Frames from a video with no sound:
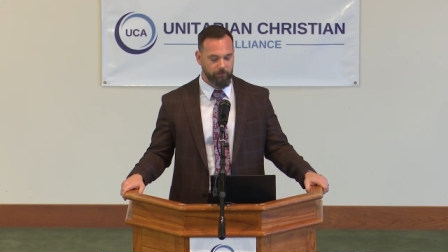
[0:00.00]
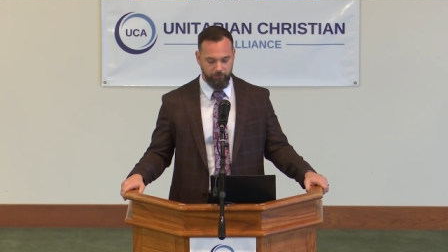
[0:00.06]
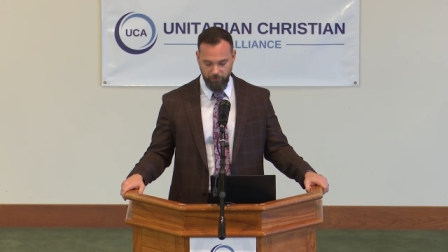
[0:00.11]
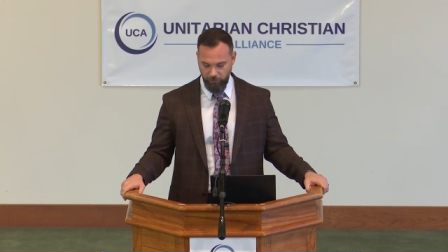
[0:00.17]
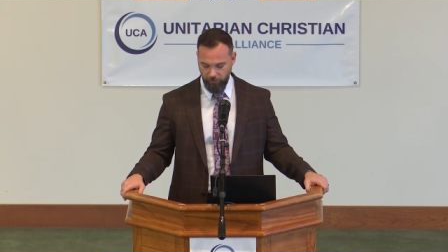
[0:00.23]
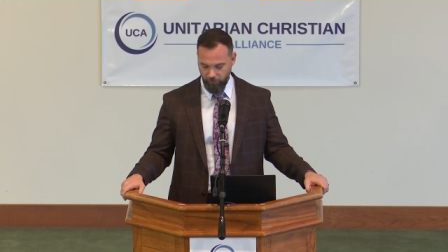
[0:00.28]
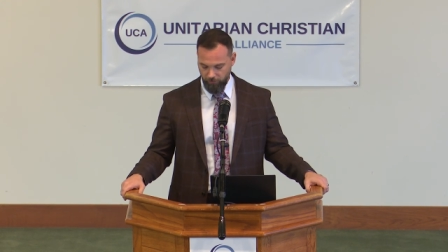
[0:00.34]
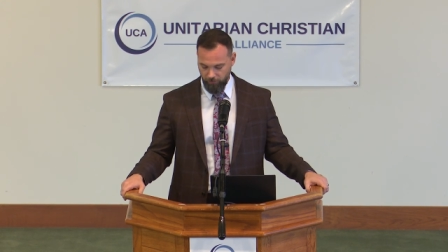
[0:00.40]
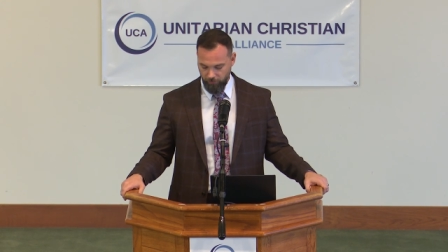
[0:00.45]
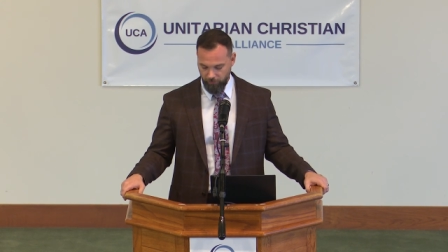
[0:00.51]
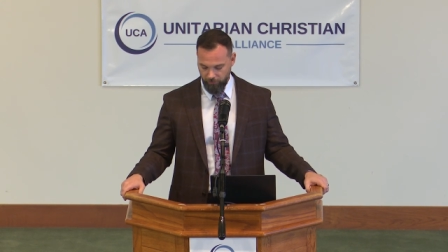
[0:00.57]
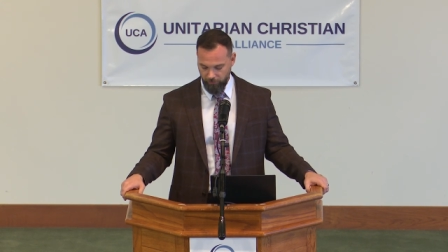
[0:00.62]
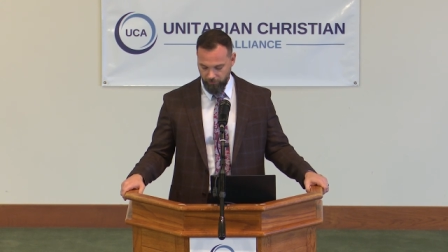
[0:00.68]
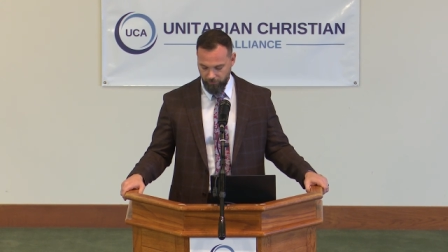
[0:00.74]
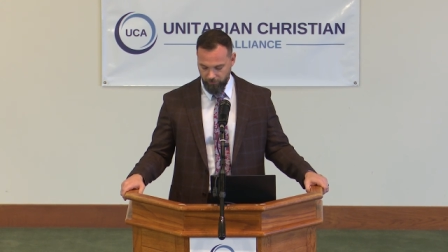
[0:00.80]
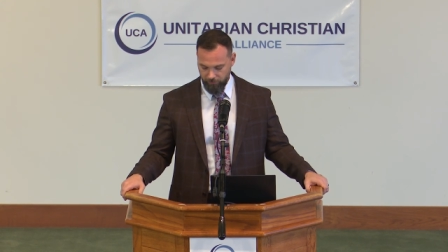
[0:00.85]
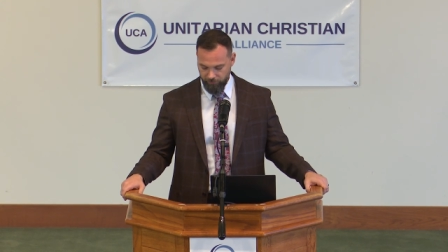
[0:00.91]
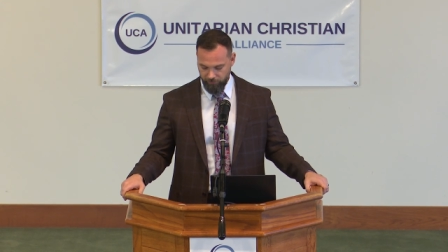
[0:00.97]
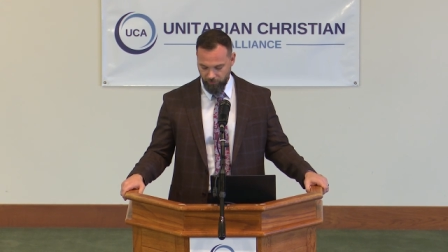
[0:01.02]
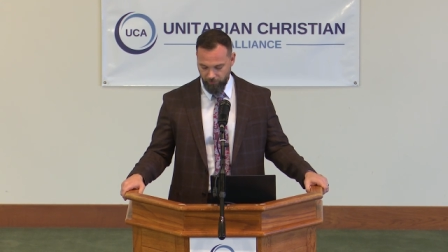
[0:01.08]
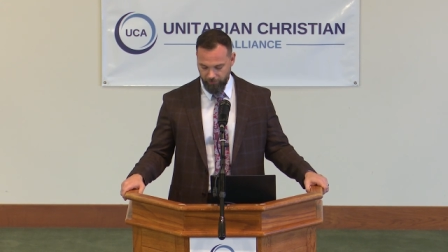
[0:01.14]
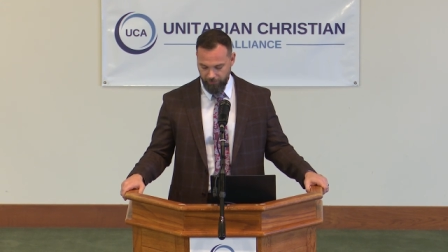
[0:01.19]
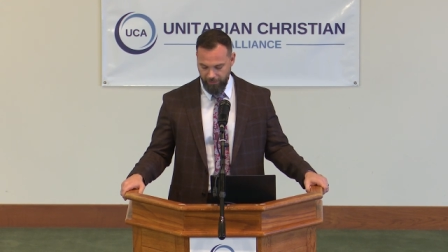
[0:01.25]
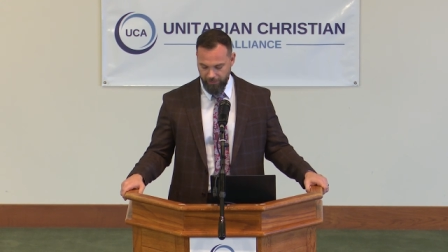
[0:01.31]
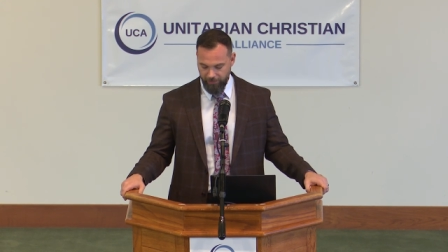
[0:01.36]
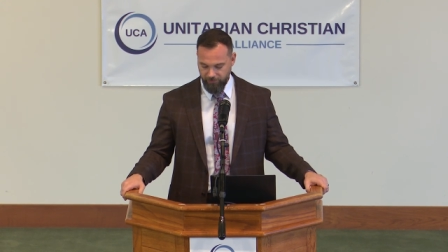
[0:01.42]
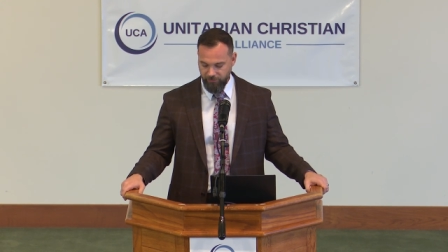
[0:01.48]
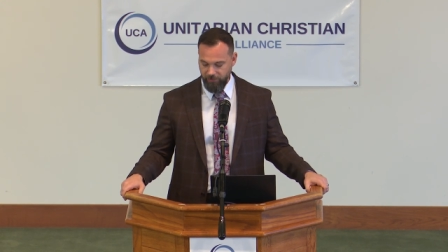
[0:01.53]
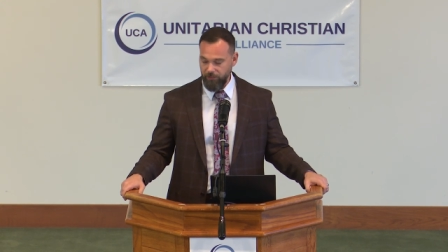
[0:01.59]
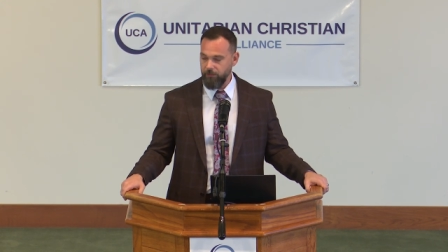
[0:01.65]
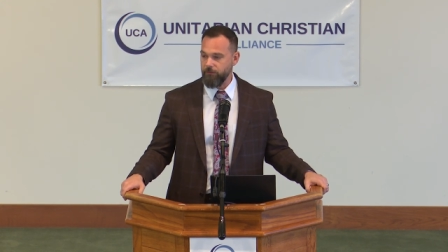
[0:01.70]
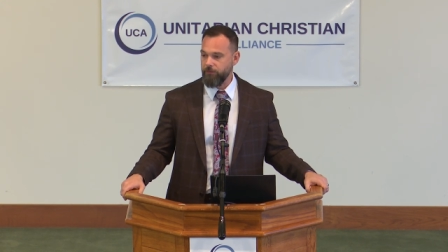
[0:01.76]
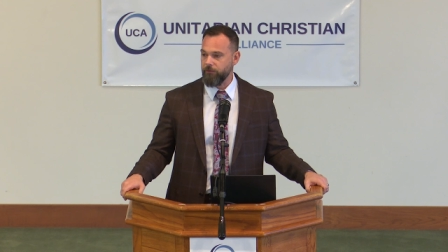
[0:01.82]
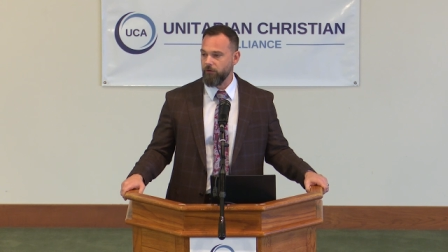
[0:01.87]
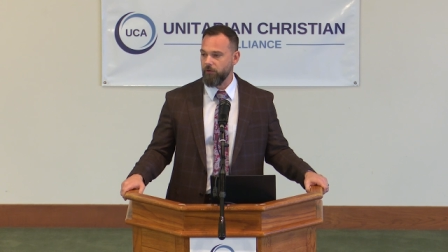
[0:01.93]
the year starting
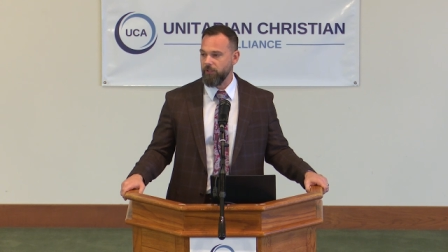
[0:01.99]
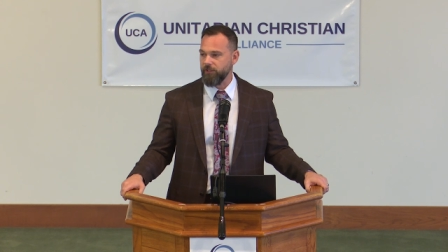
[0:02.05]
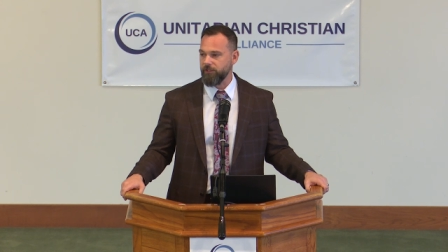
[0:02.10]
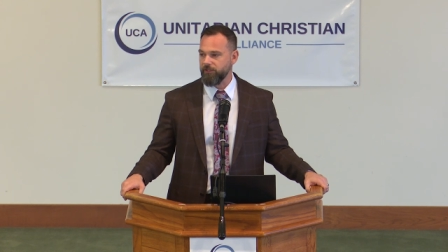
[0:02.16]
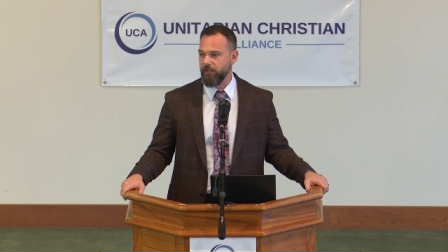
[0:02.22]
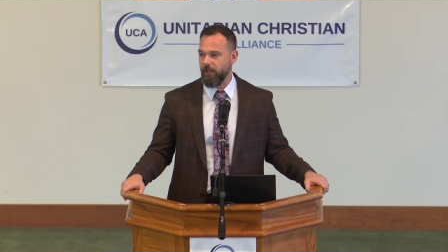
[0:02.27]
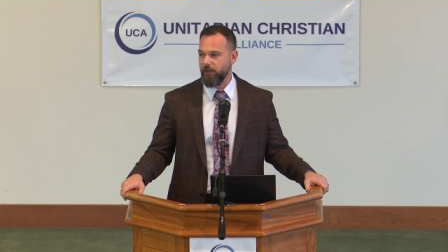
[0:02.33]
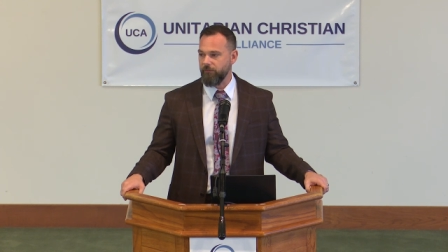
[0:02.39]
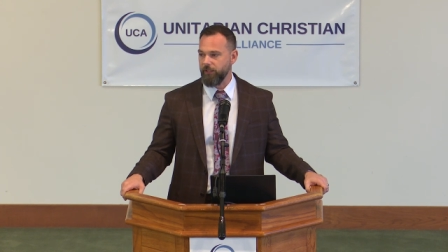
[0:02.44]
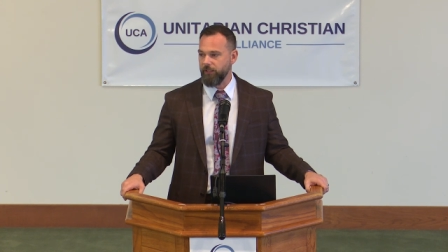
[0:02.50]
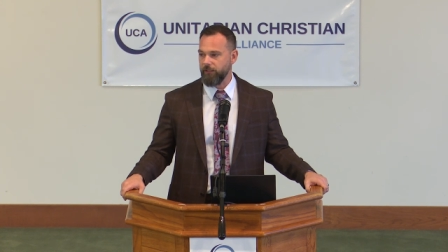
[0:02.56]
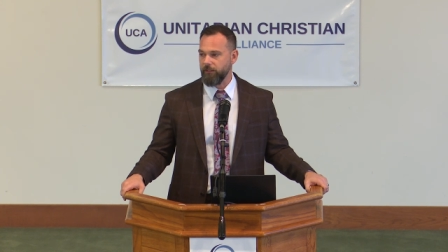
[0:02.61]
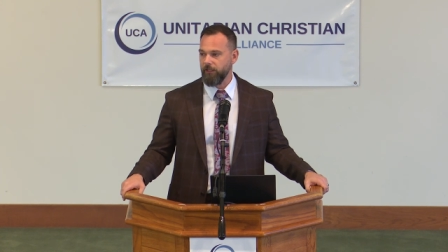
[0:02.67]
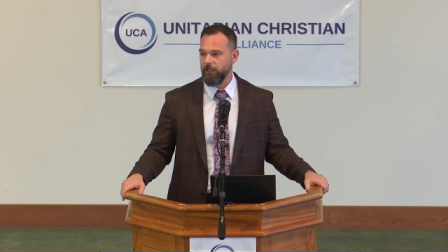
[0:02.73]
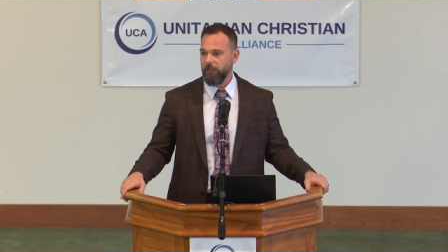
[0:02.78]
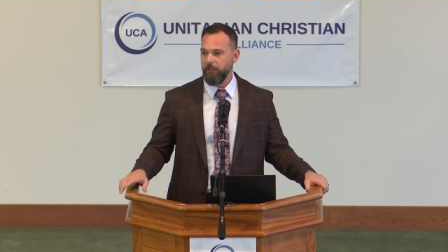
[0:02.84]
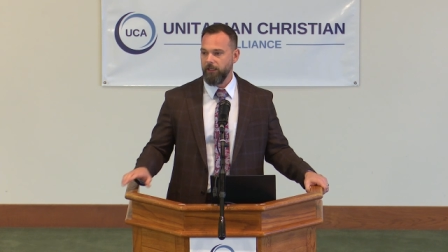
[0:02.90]
1837.